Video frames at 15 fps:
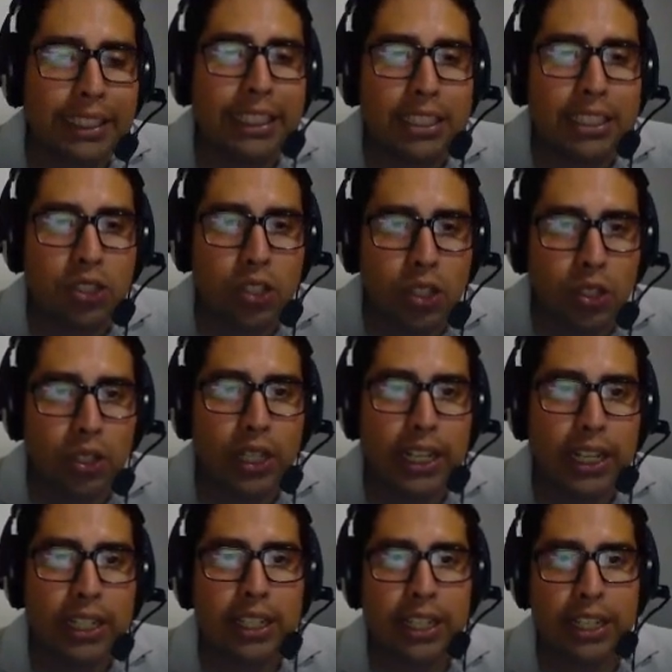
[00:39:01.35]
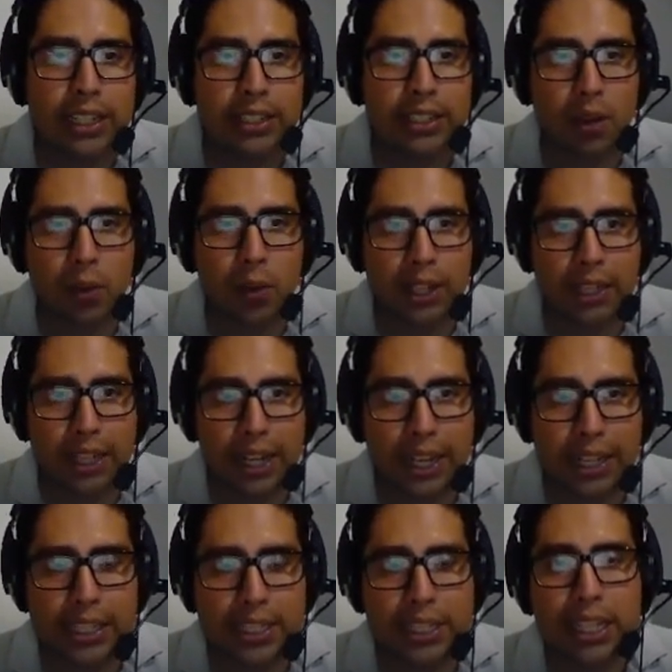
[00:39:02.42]
the student is the one that
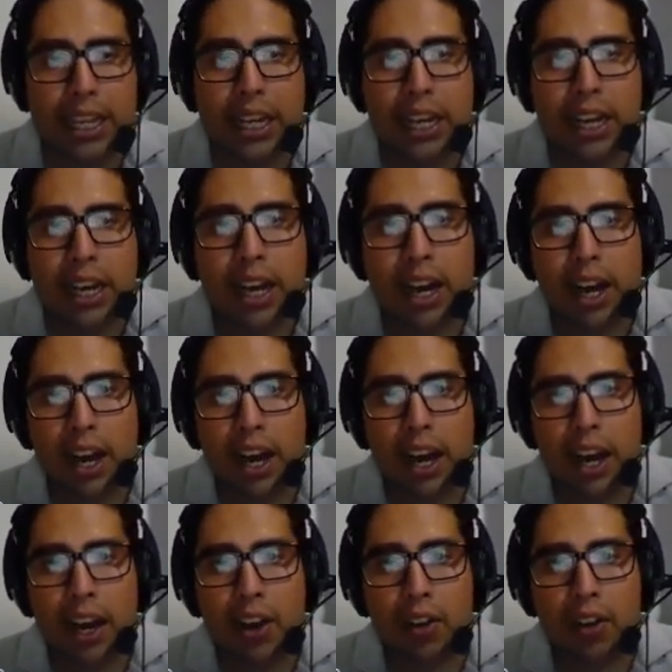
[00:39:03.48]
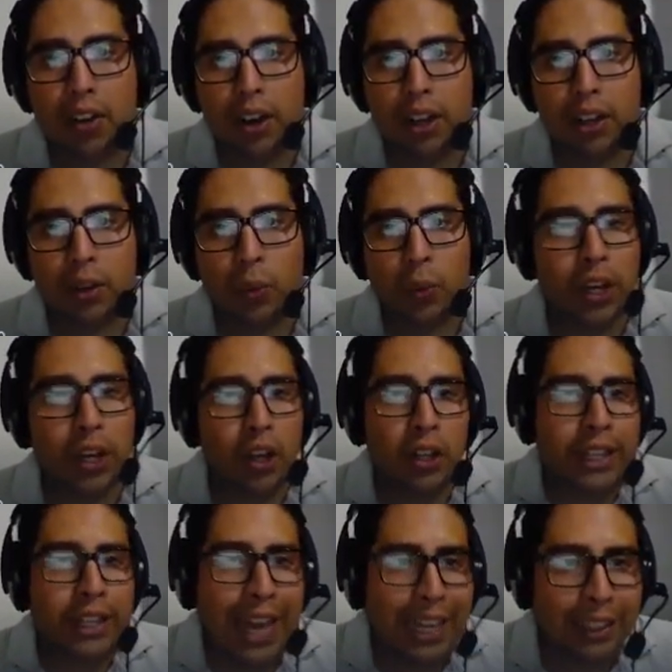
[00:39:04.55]
is uh, we only
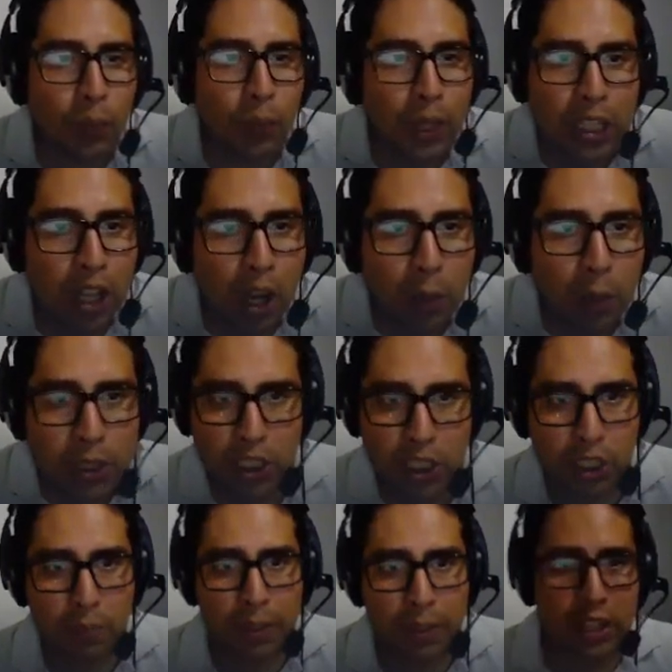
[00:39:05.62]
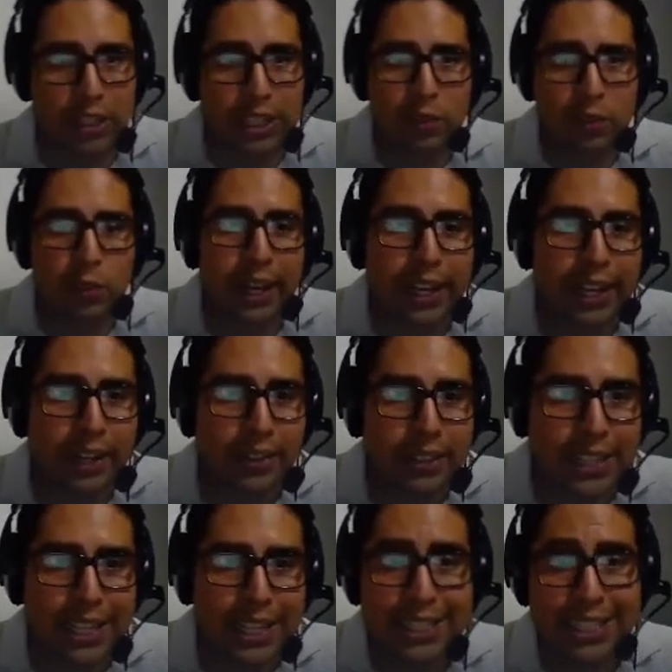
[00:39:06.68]
had one option because that's why here it
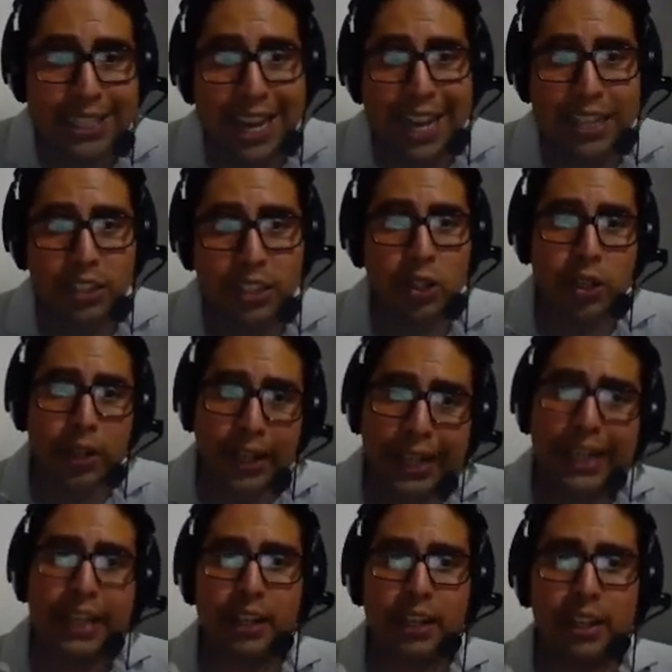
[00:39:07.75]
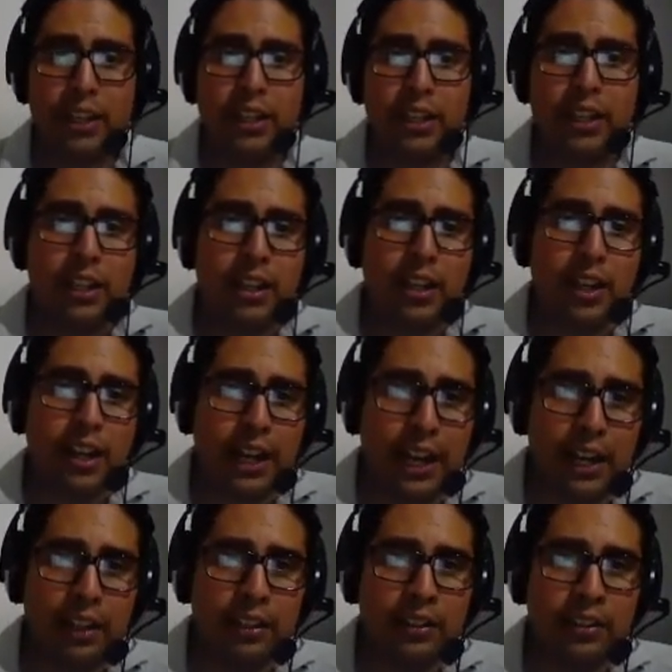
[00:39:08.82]
says the answer key. Uh-huh.